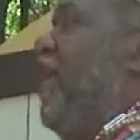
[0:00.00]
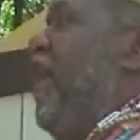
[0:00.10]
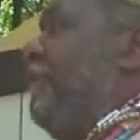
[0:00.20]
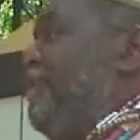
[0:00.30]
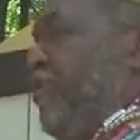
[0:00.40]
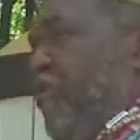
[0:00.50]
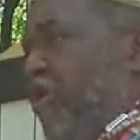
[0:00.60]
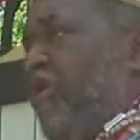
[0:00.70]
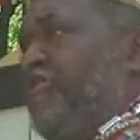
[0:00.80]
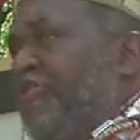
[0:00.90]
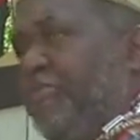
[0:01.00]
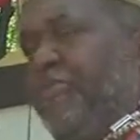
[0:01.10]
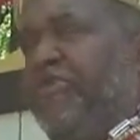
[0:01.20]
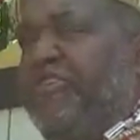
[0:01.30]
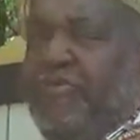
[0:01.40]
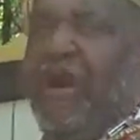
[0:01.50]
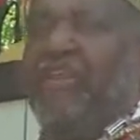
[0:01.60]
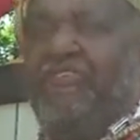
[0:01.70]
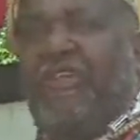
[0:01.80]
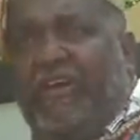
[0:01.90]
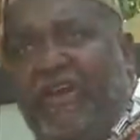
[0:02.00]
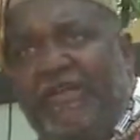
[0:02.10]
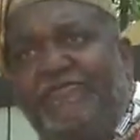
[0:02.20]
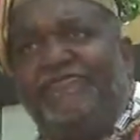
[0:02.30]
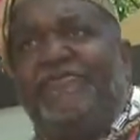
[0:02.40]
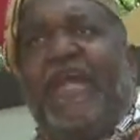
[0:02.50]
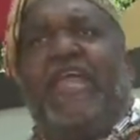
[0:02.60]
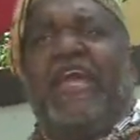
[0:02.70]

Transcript: up towards the Buddhist monastery. And